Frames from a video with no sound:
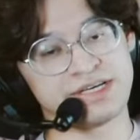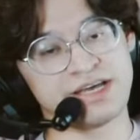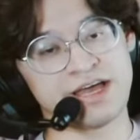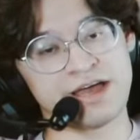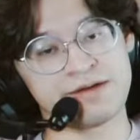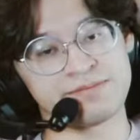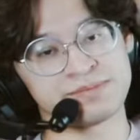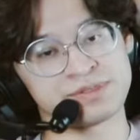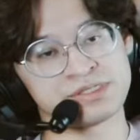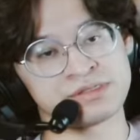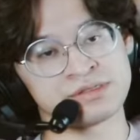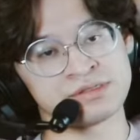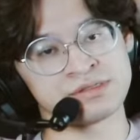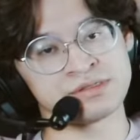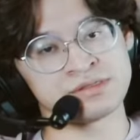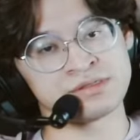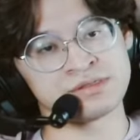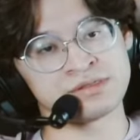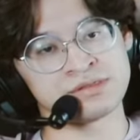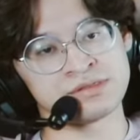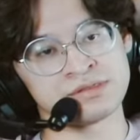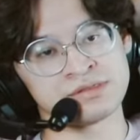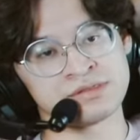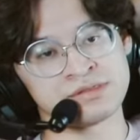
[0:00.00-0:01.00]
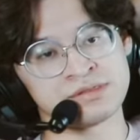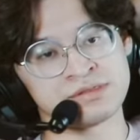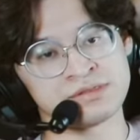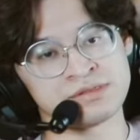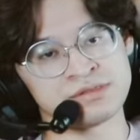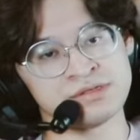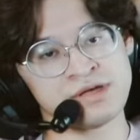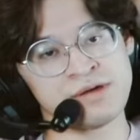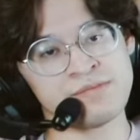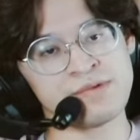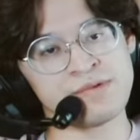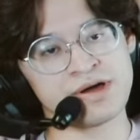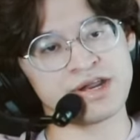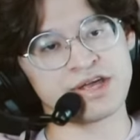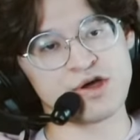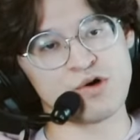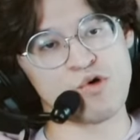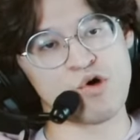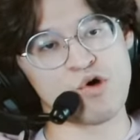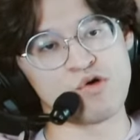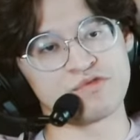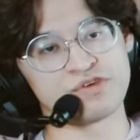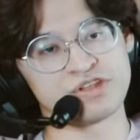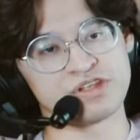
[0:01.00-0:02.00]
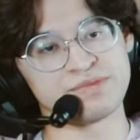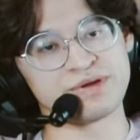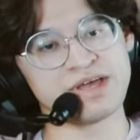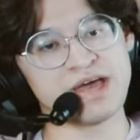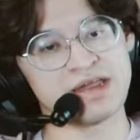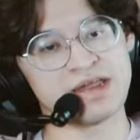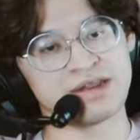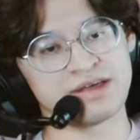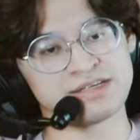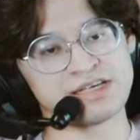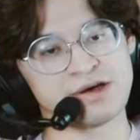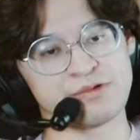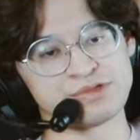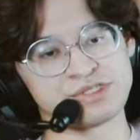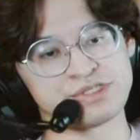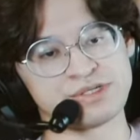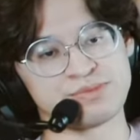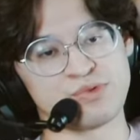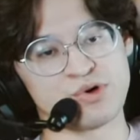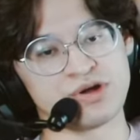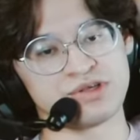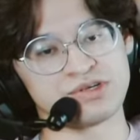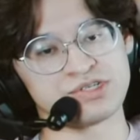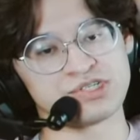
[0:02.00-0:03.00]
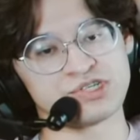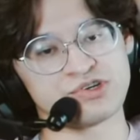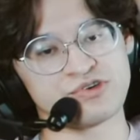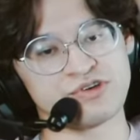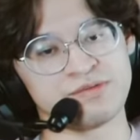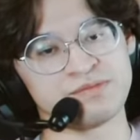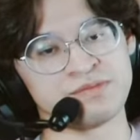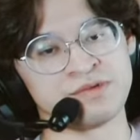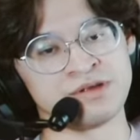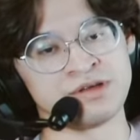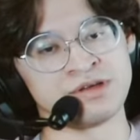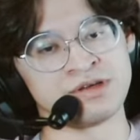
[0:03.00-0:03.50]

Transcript: games. I'm not gonna go over them again because that was the point of the stream.